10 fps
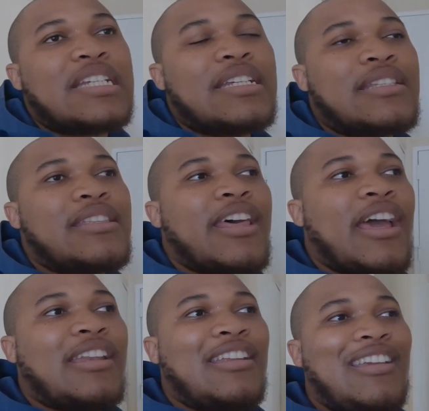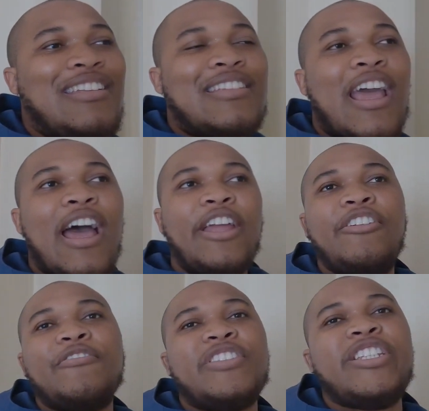is that it's kind
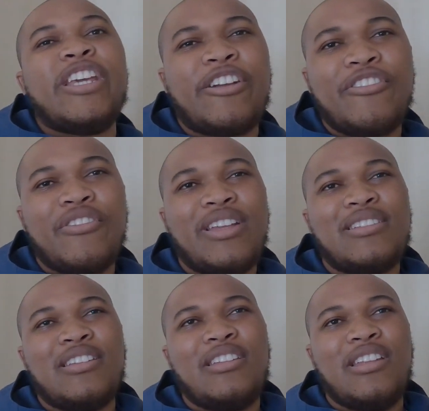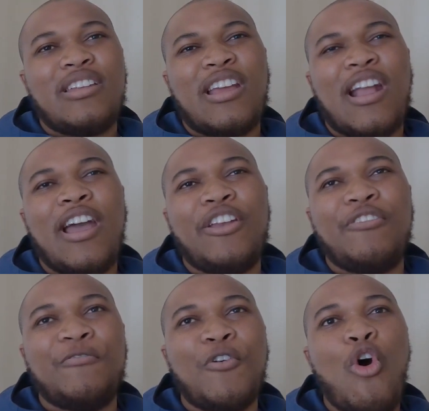of decorated in a kind
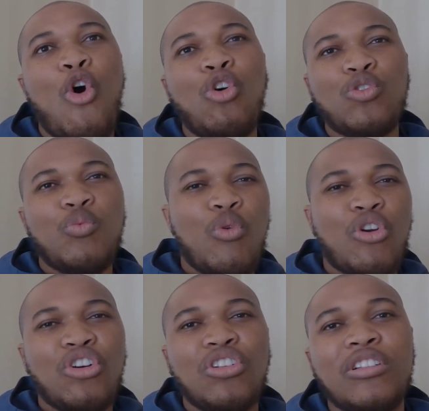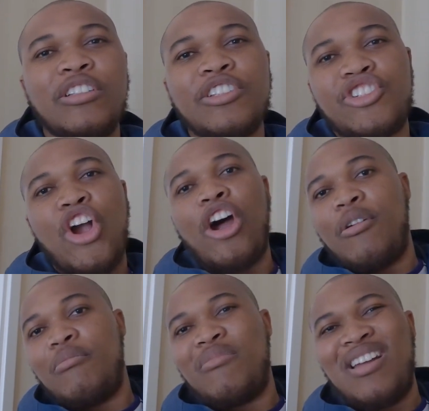of old world
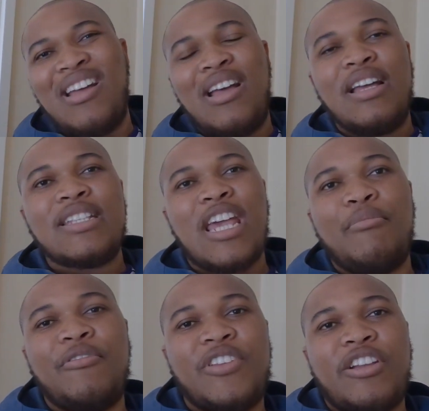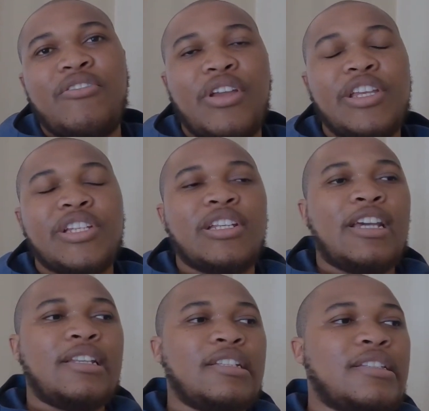charm type of decoration,
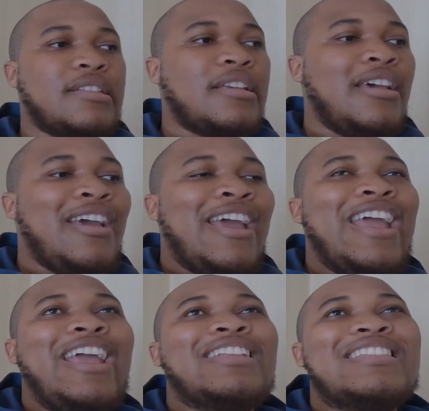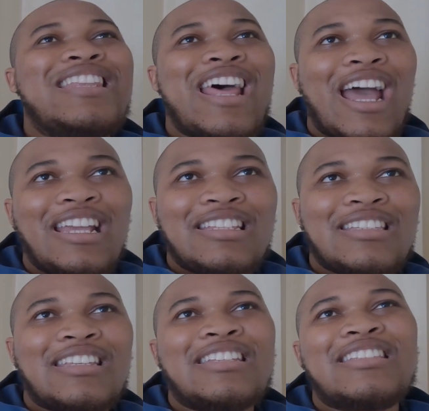and it's
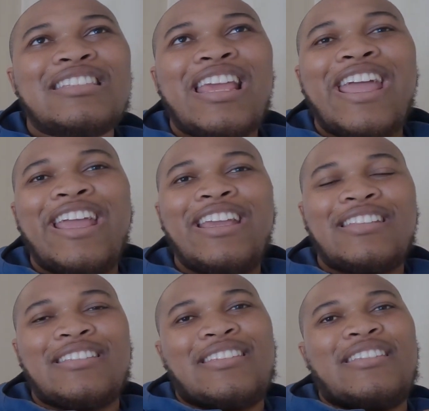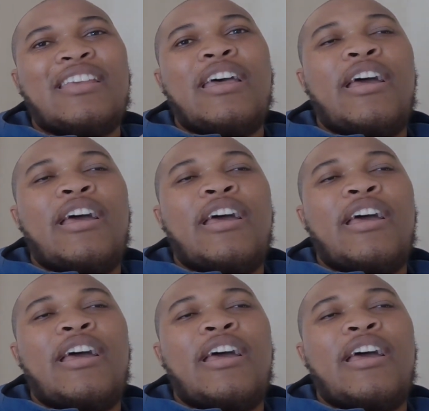nice. It's